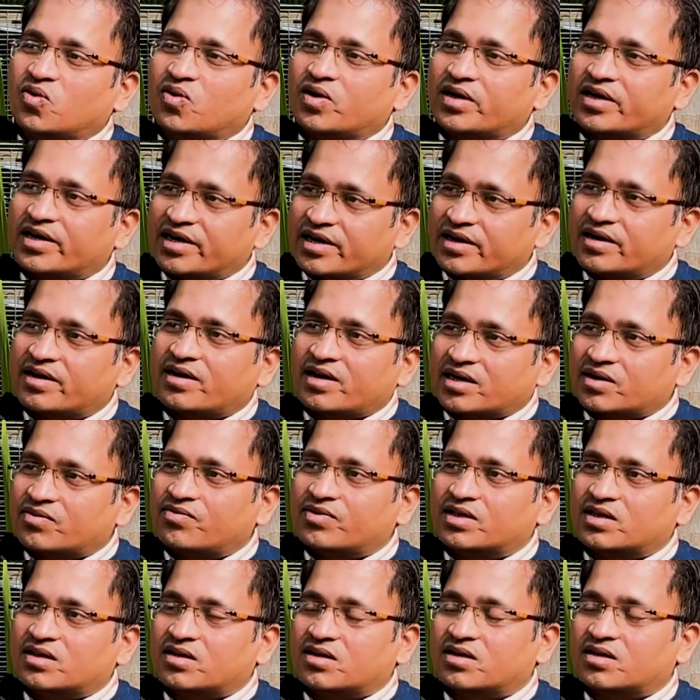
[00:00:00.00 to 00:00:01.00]
and interact
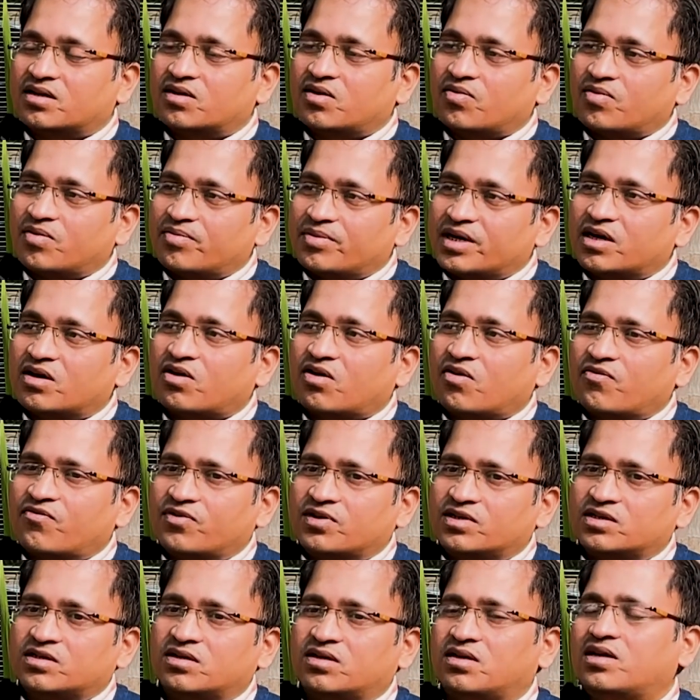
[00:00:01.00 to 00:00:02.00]
with a government
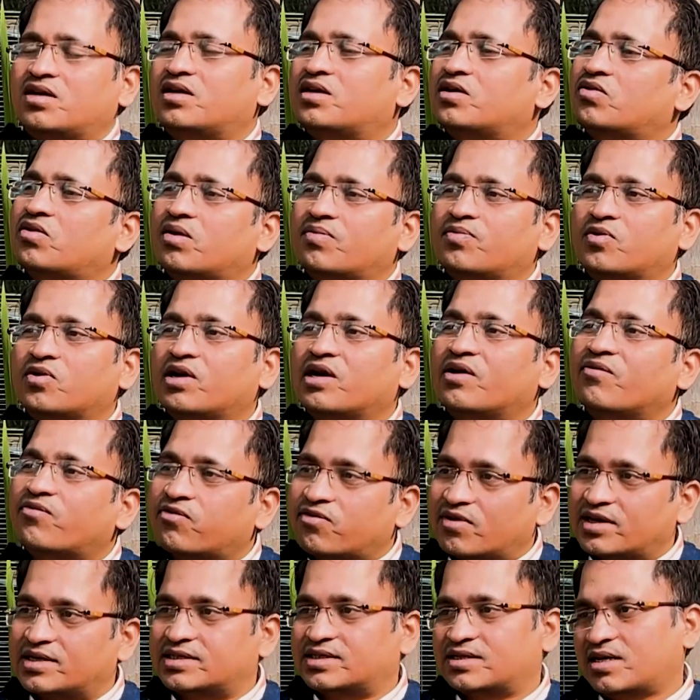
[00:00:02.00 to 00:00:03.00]
officer and you have to
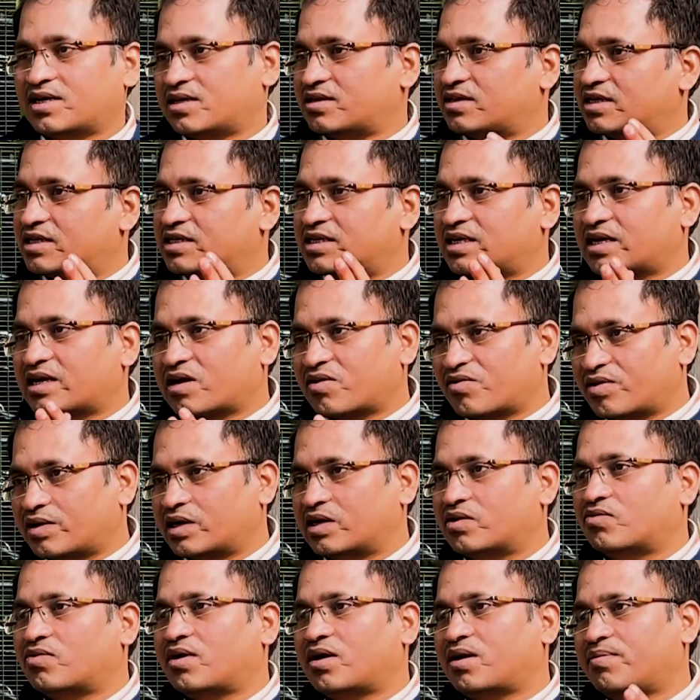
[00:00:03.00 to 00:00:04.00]
influence that these are our
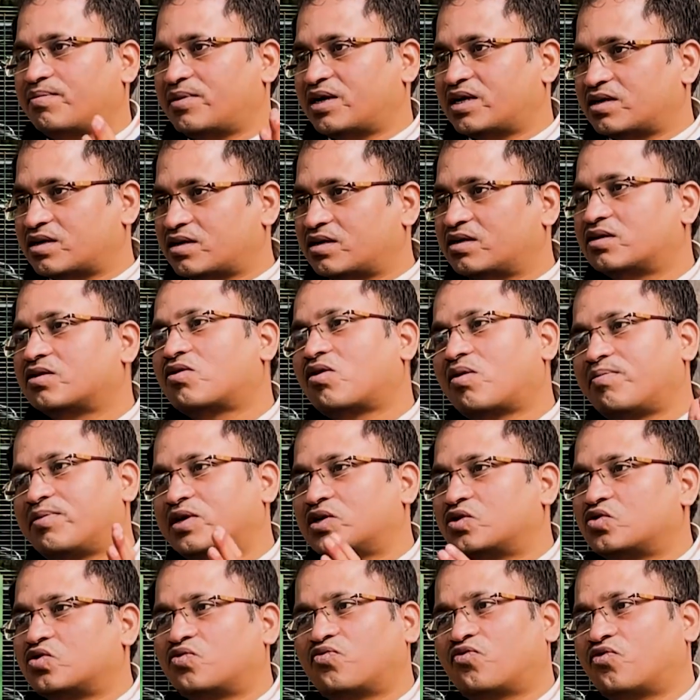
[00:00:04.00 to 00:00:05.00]
requirement and government
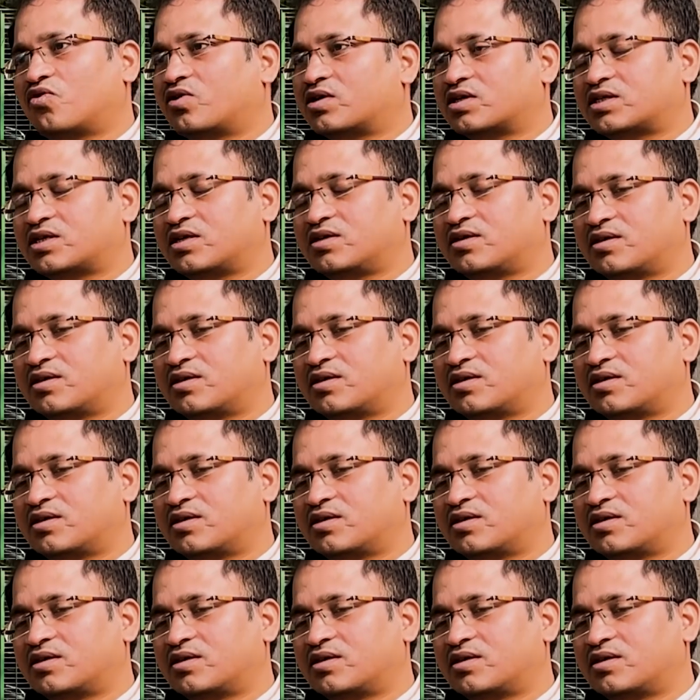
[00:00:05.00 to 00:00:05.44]
should focus on